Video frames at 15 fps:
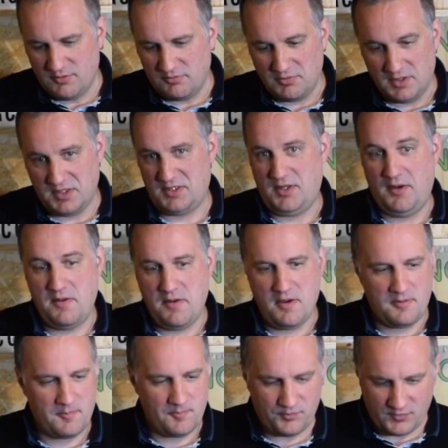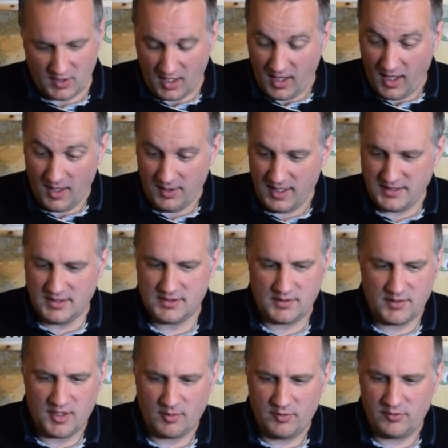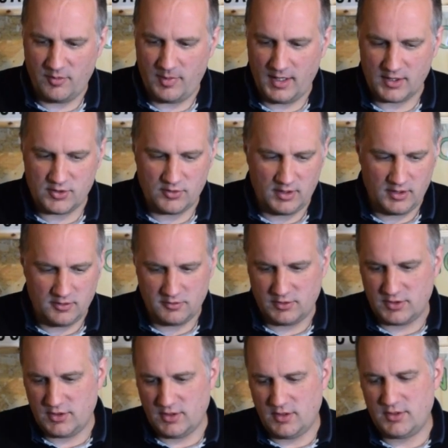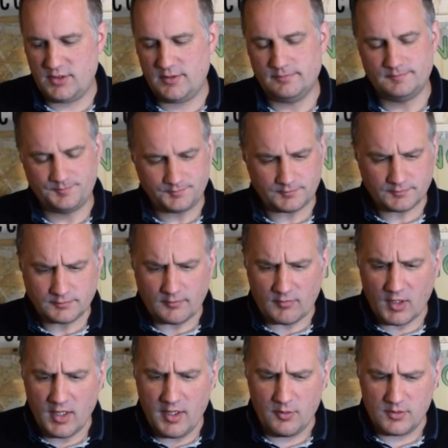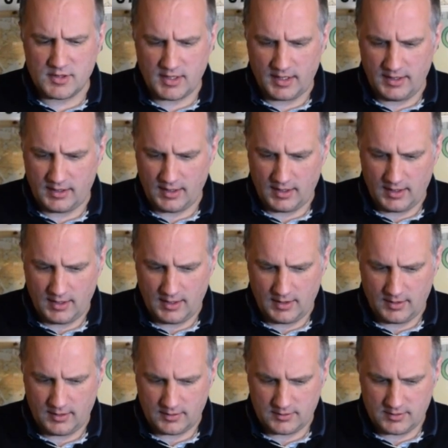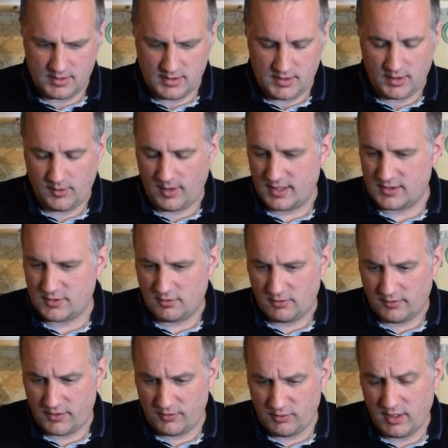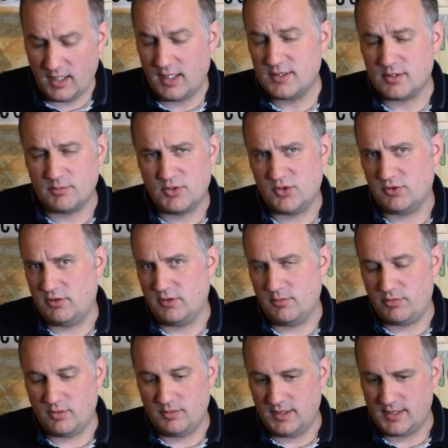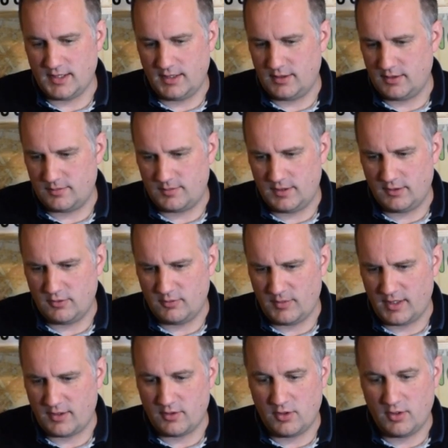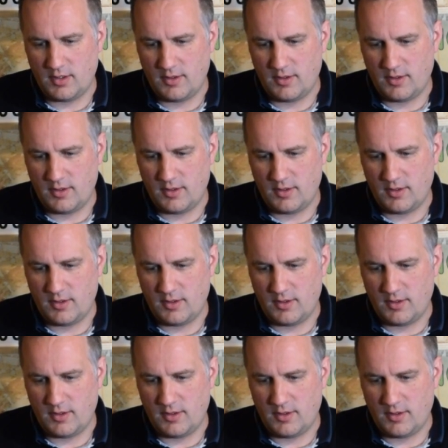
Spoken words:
We just don't know. It doesn't come with a battery or a charger. It will take a 2S or a 3S. I'm sure it will probably take a nickel metal